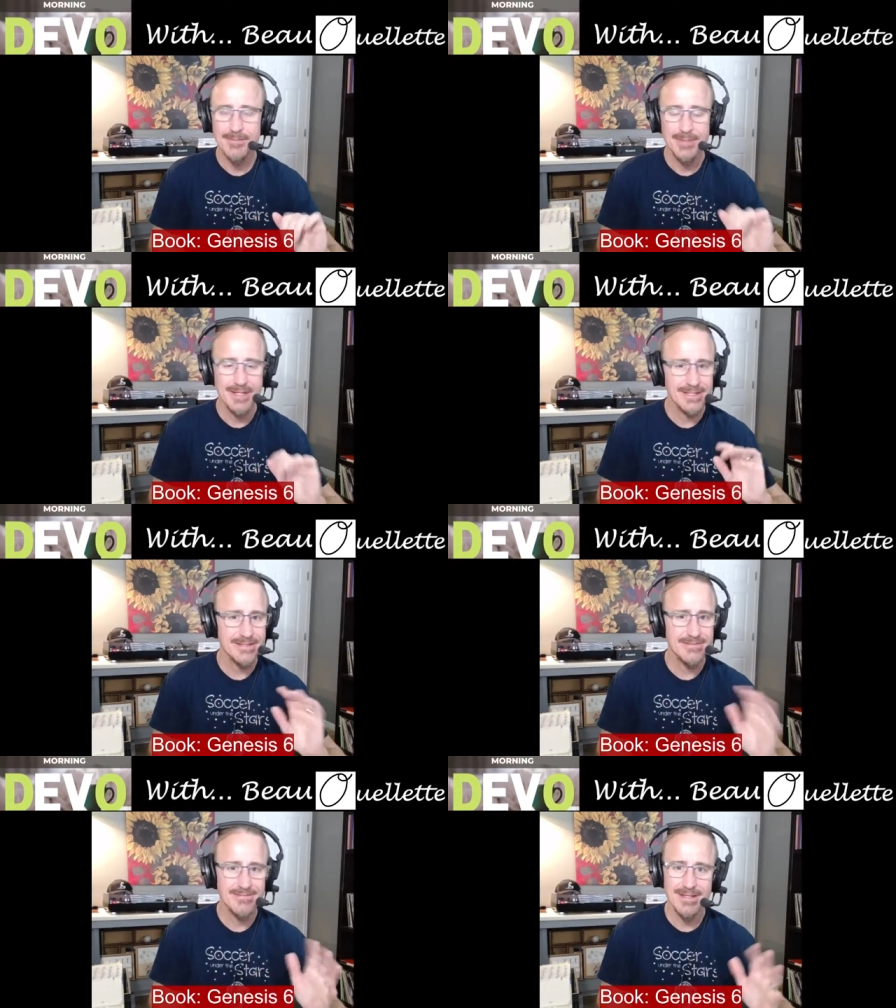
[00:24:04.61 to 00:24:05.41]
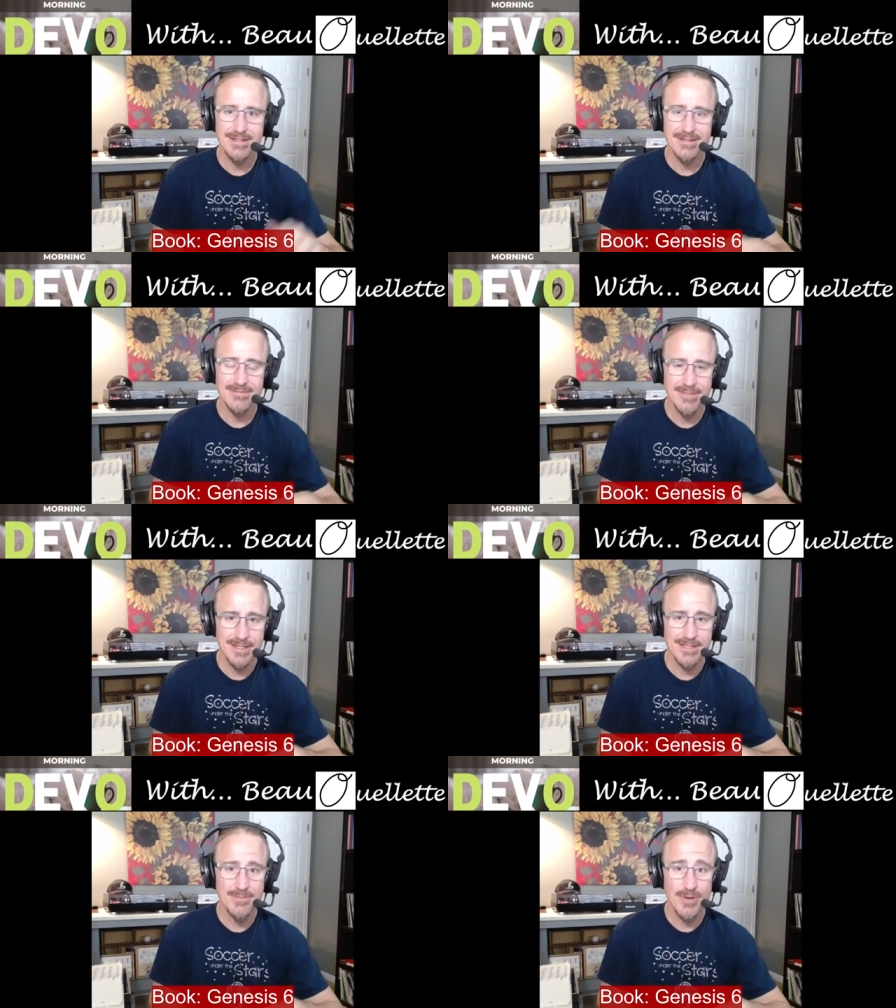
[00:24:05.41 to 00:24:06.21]
but it's it's
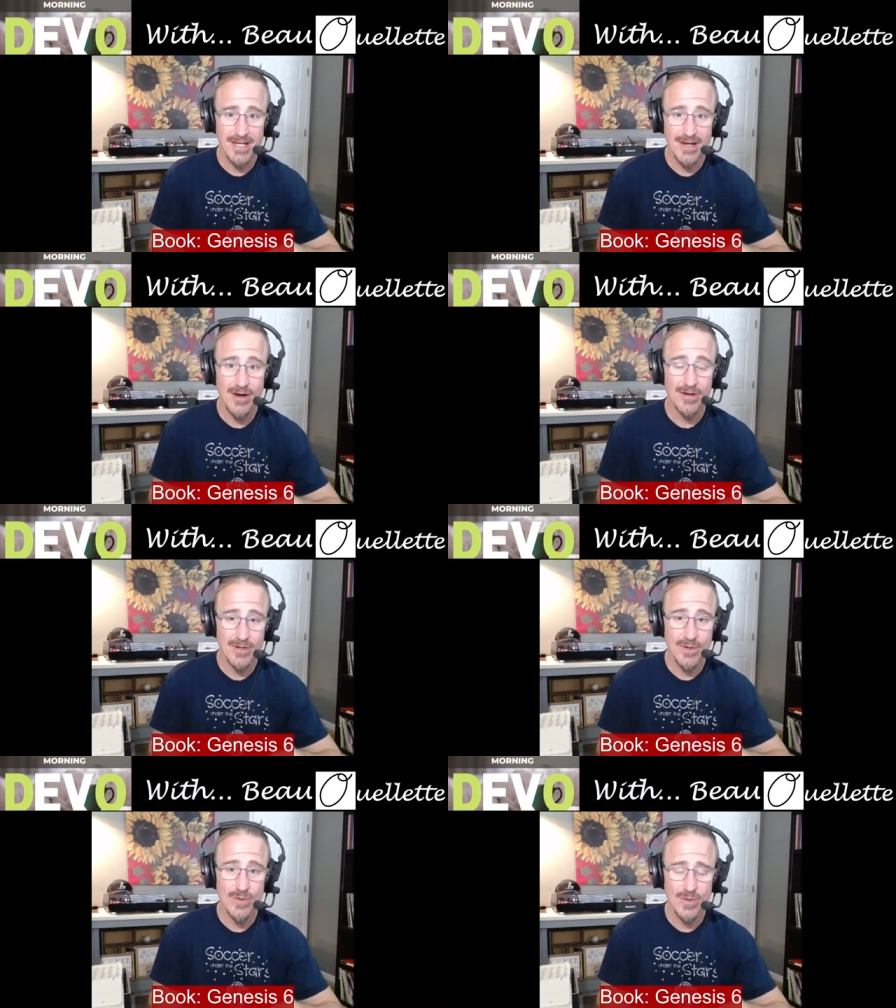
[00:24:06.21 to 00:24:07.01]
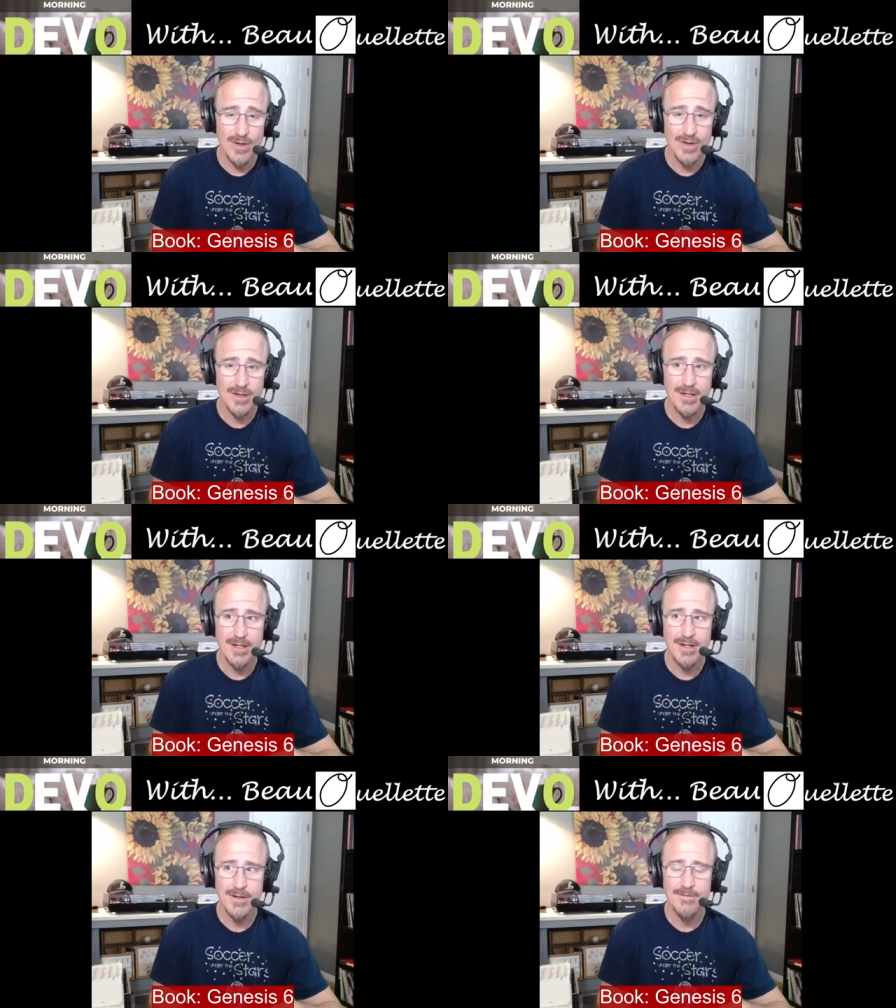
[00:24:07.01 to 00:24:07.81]
it's pretty hardcore
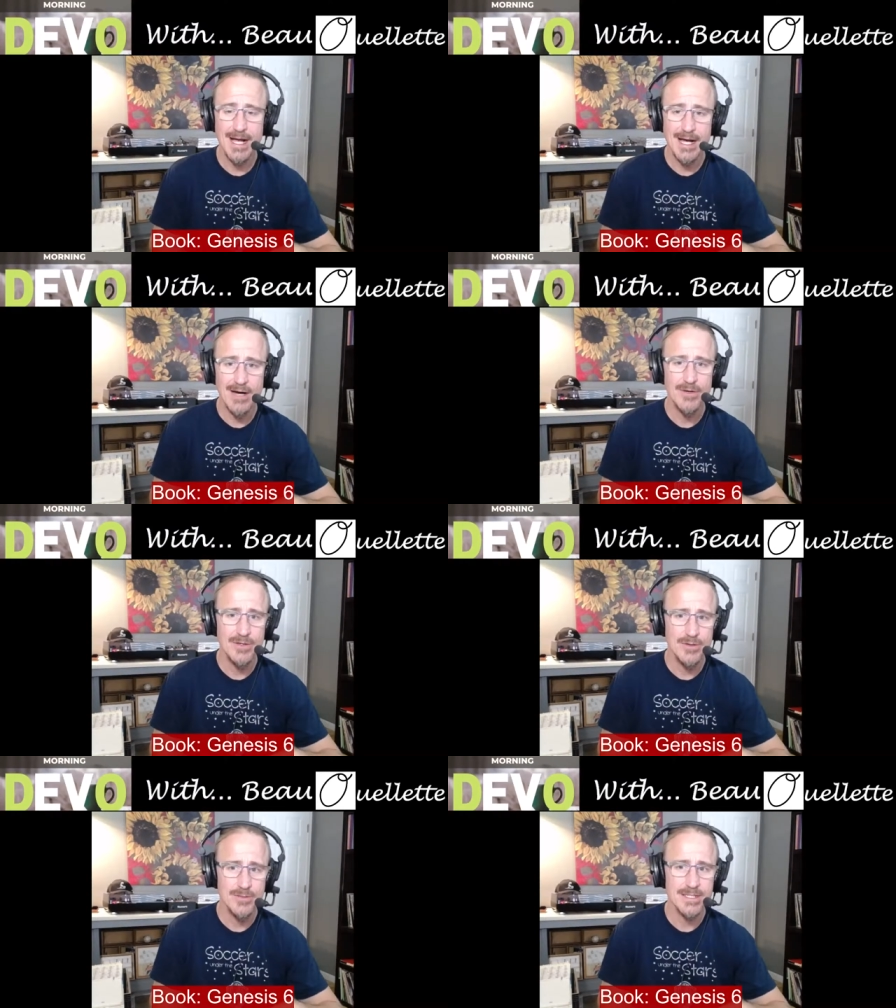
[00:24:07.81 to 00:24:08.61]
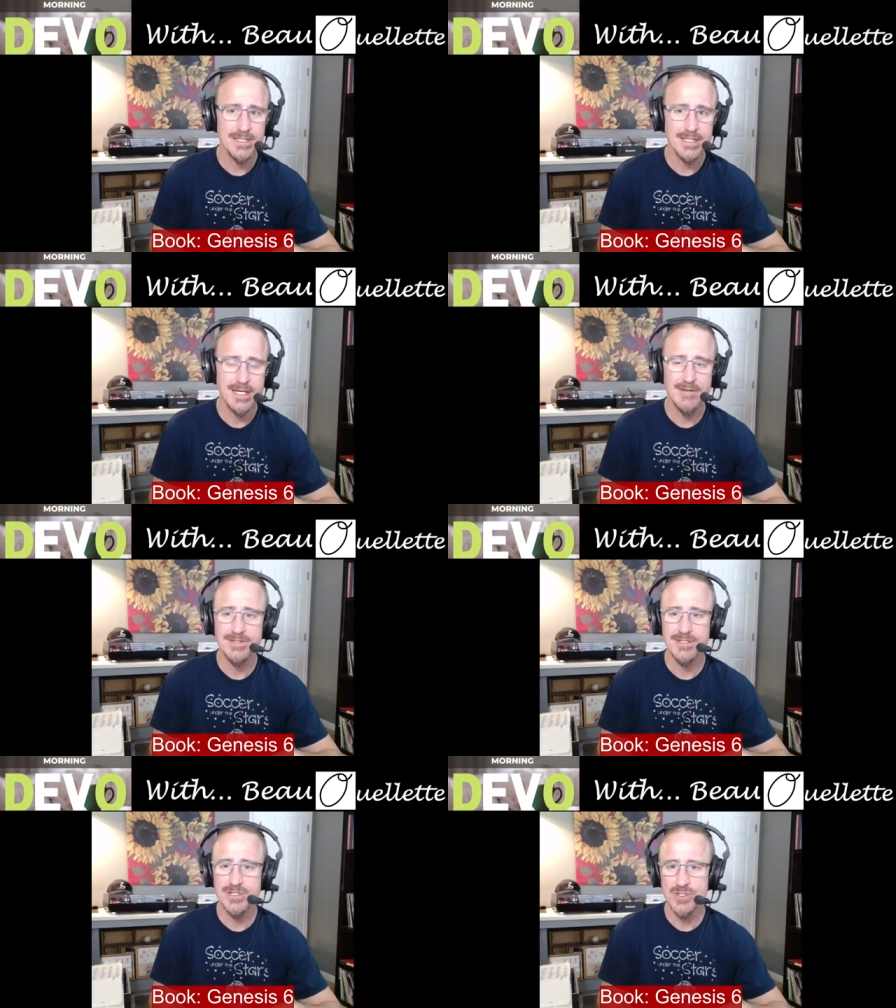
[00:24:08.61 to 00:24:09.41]
of how humans have
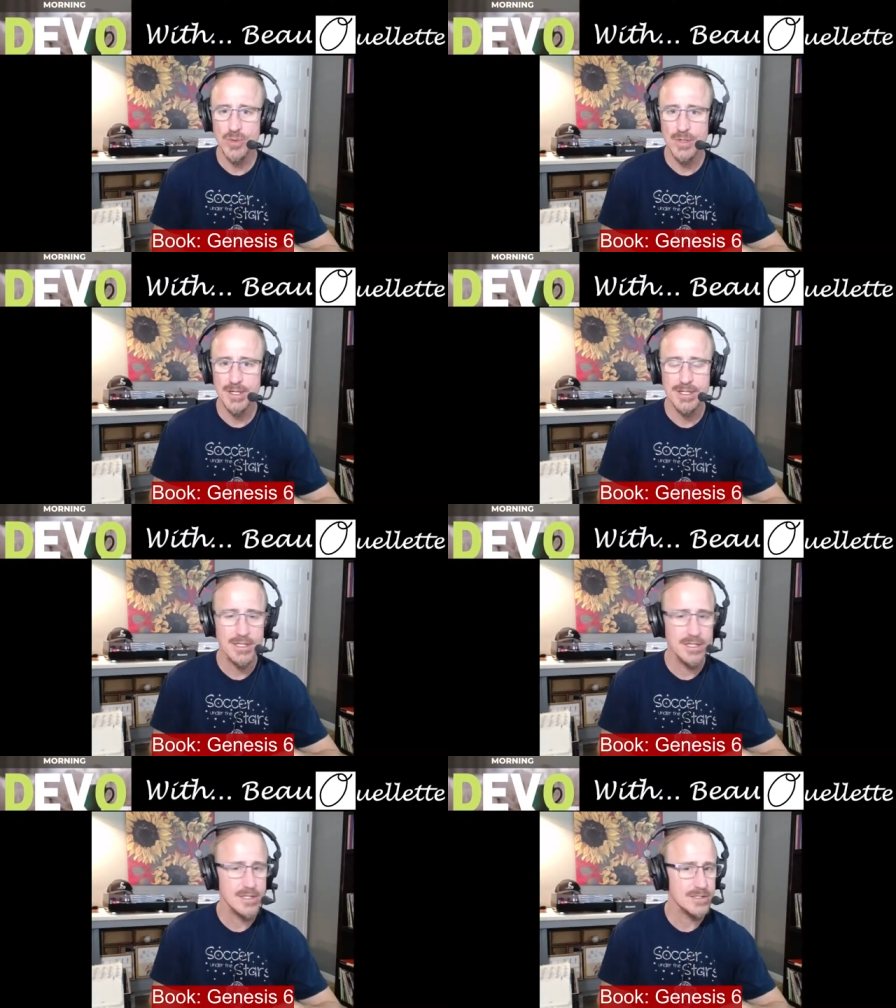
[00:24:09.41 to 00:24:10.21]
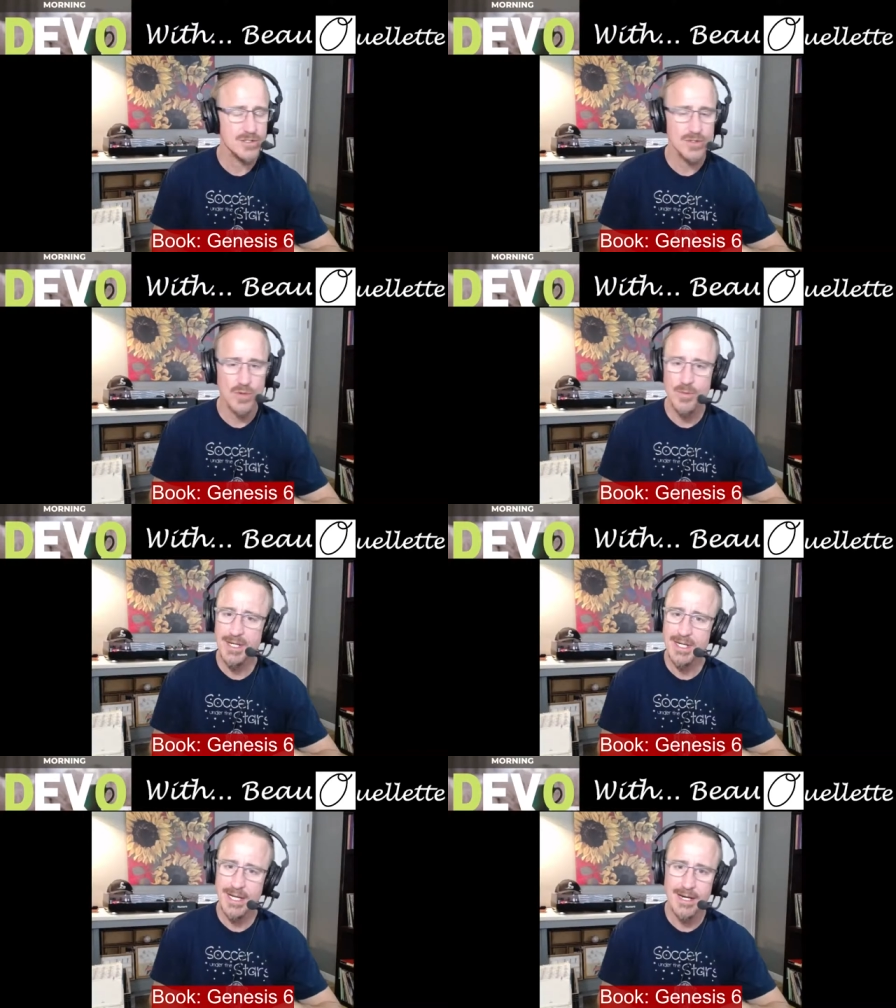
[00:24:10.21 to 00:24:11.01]
distorted so
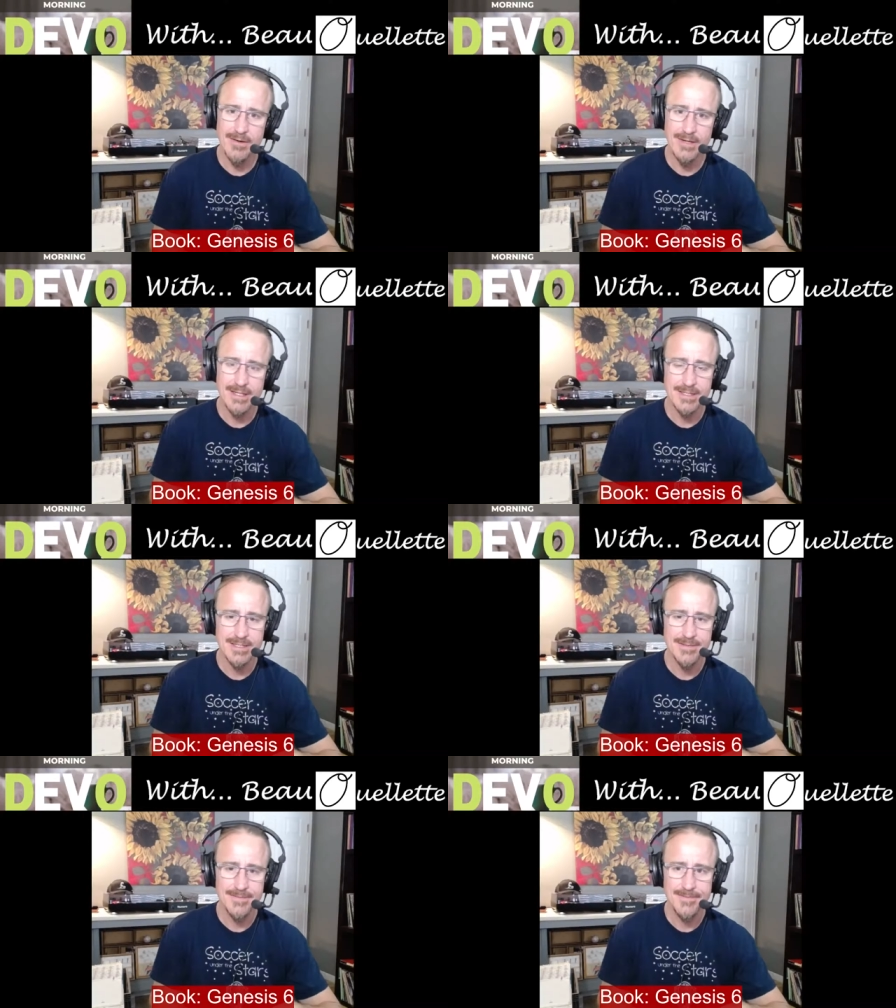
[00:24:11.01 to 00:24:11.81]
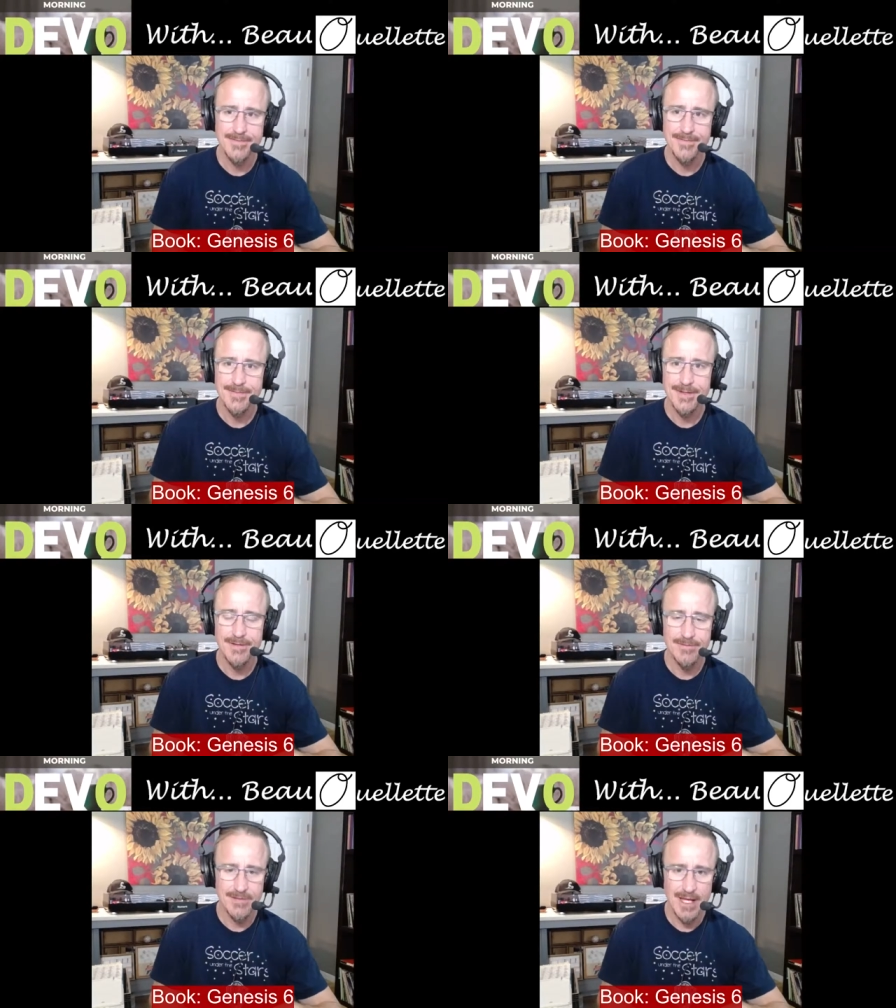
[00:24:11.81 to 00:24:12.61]
many areas
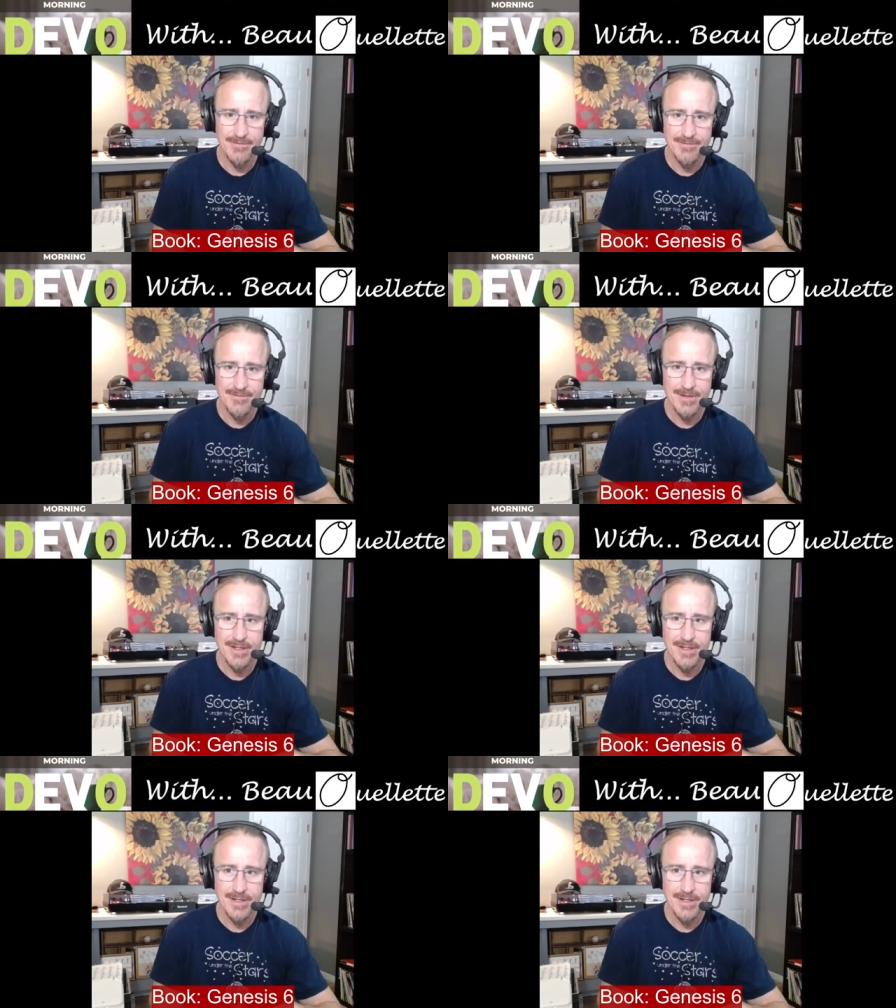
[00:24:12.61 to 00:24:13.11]
of life.